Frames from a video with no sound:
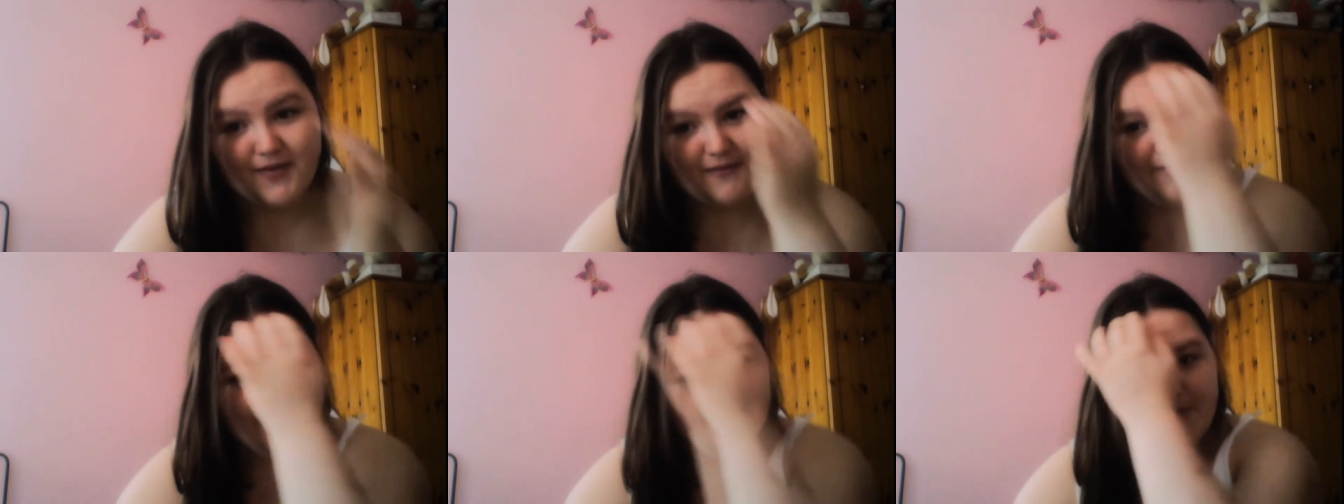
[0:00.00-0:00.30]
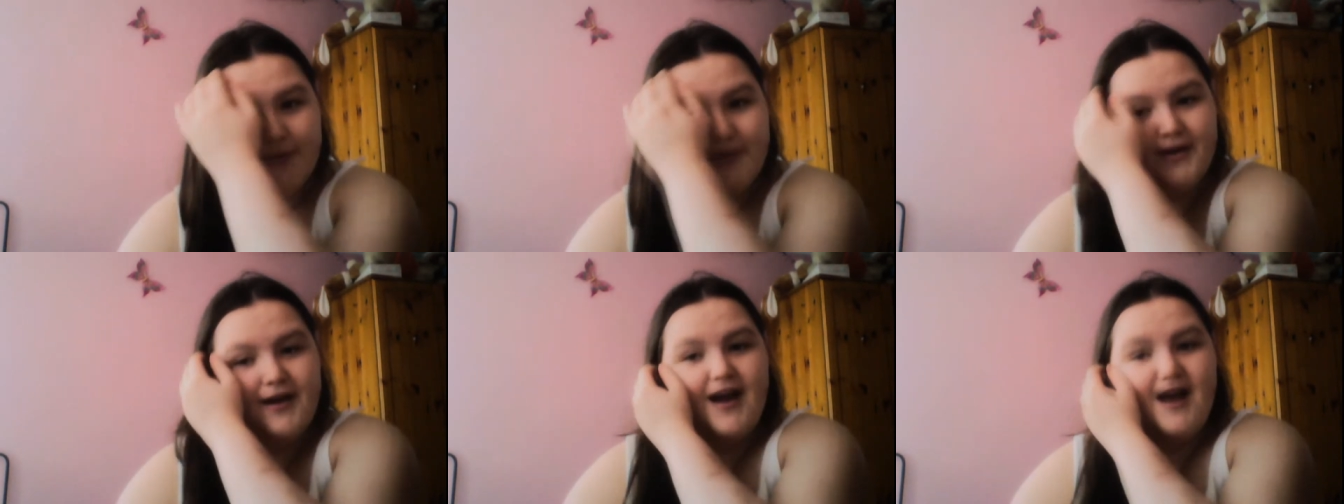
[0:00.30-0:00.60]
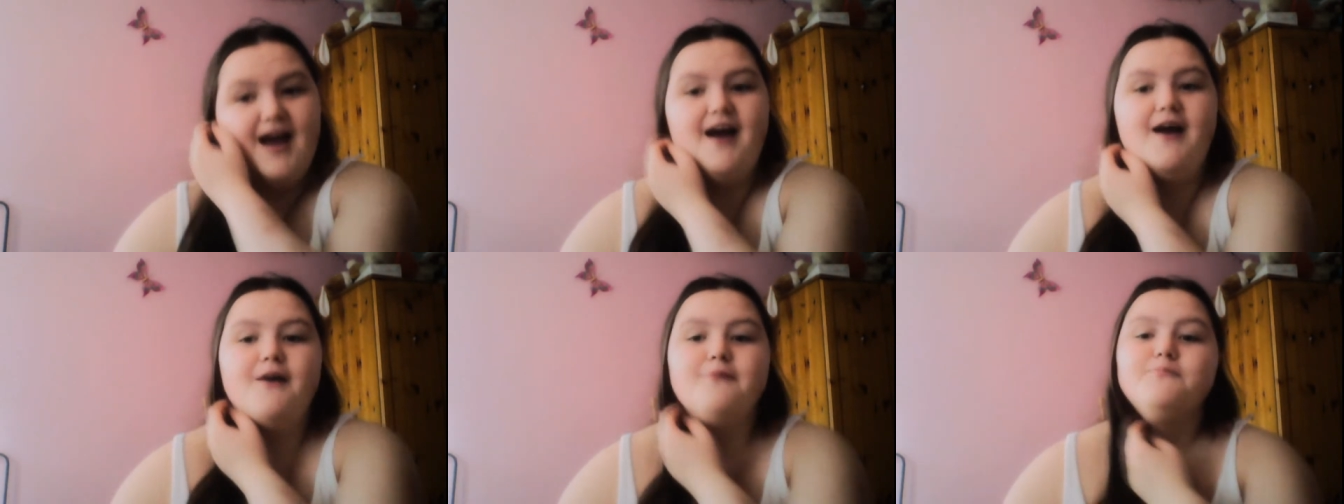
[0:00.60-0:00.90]
But
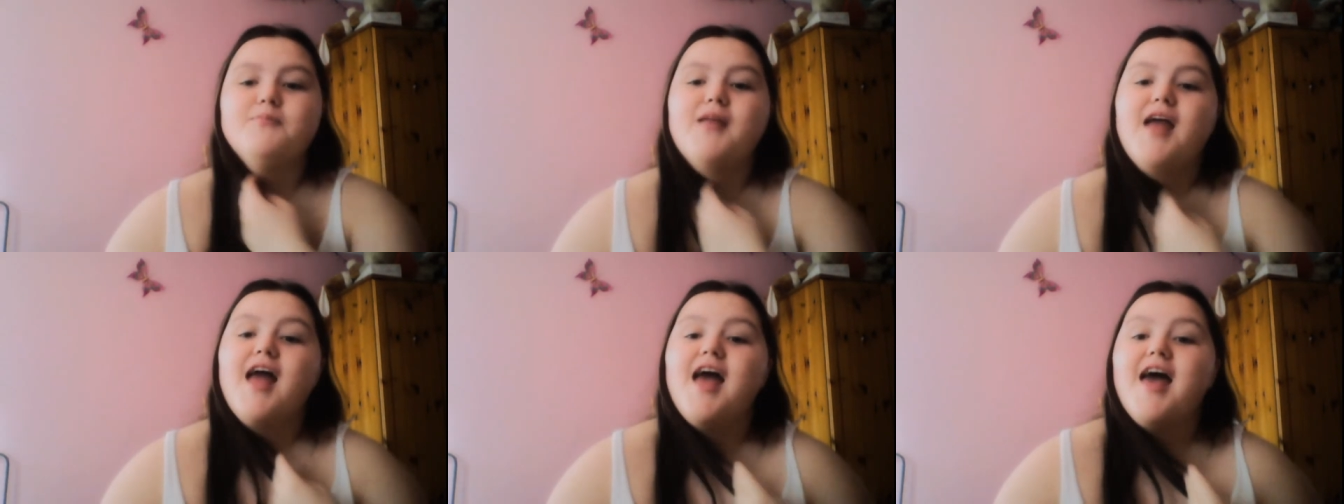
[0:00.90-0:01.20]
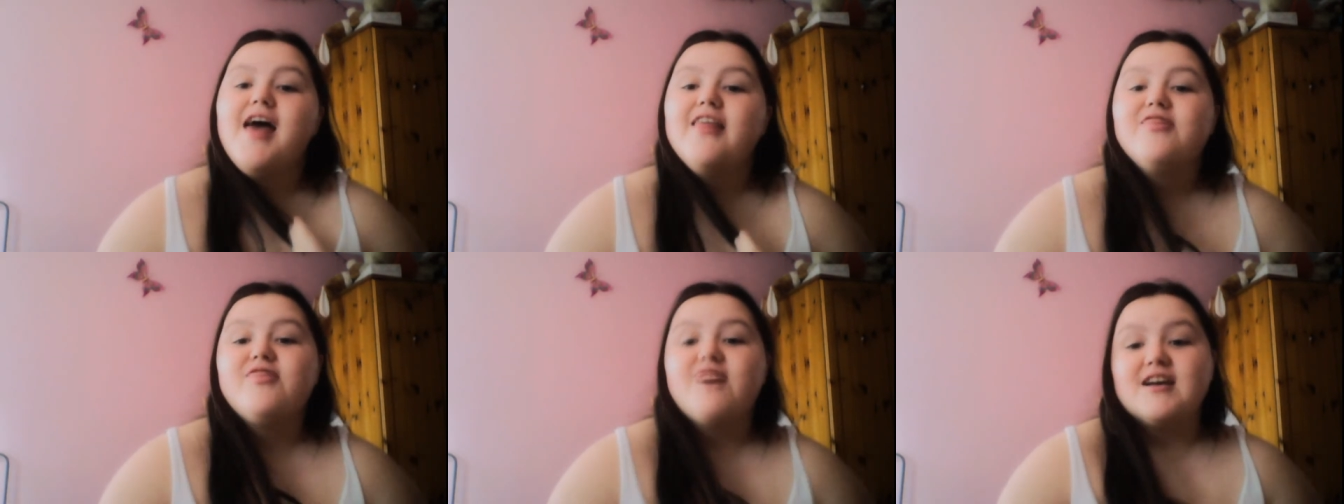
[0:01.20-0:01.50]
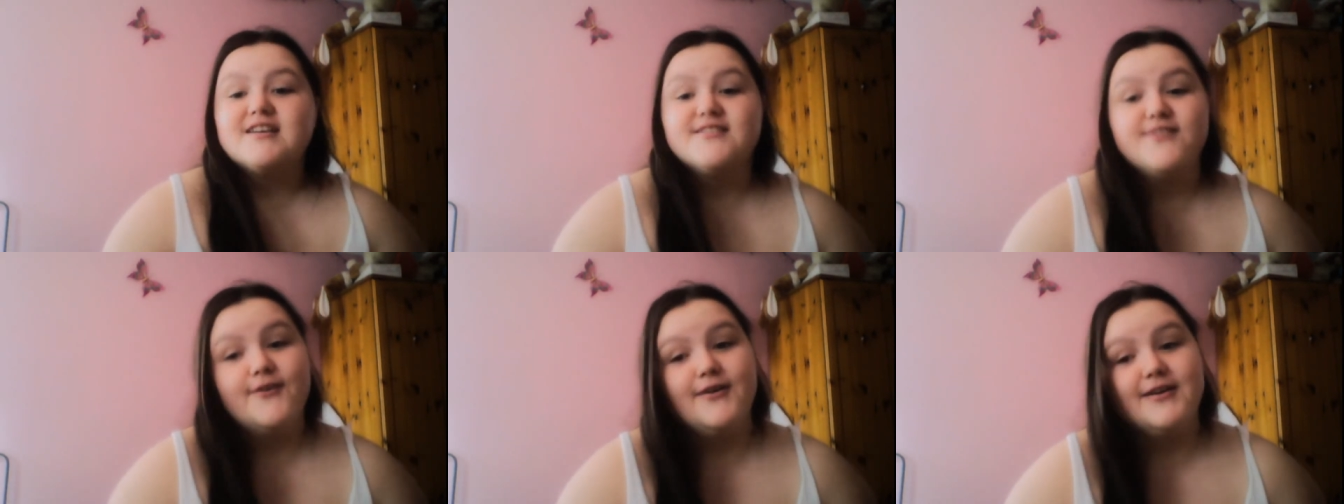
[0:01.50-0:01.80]
um,
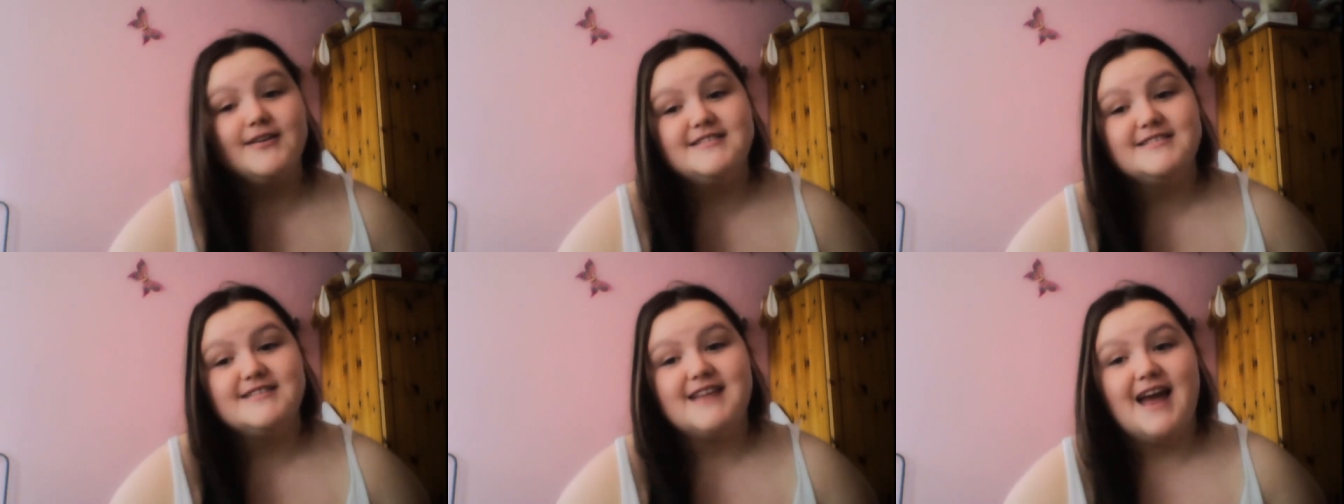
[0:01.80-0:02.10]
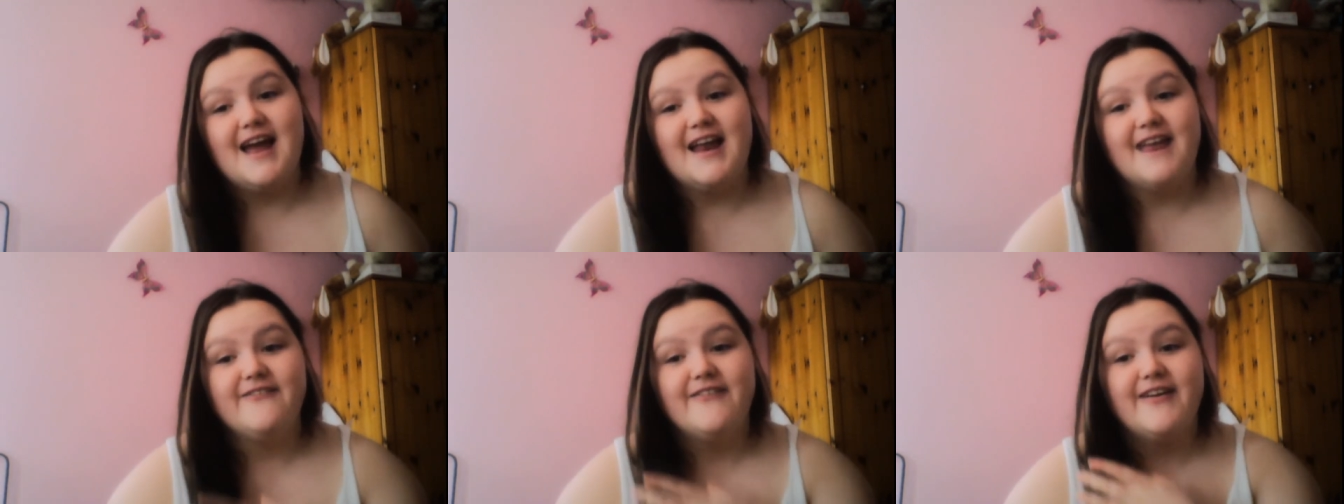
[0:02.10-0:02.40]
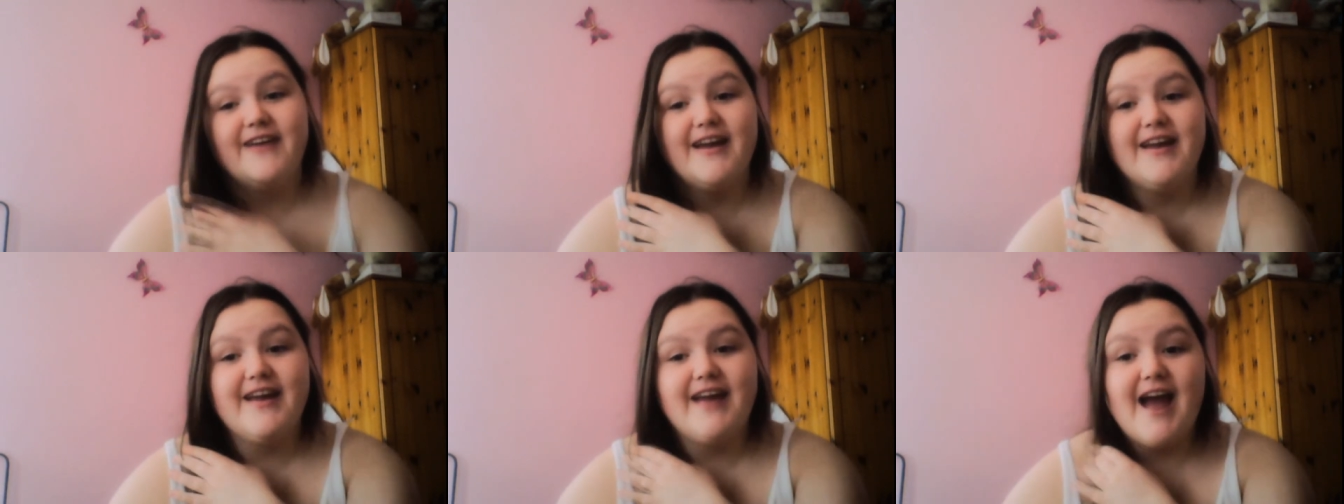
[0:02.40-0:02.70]
thanks for watching
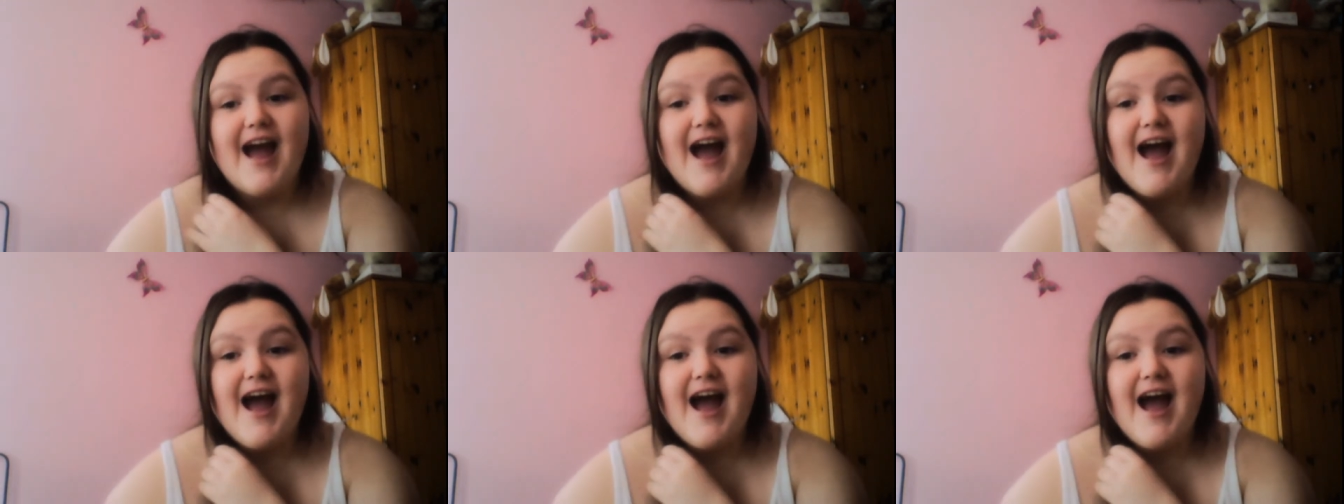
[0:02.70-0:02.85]
anyway.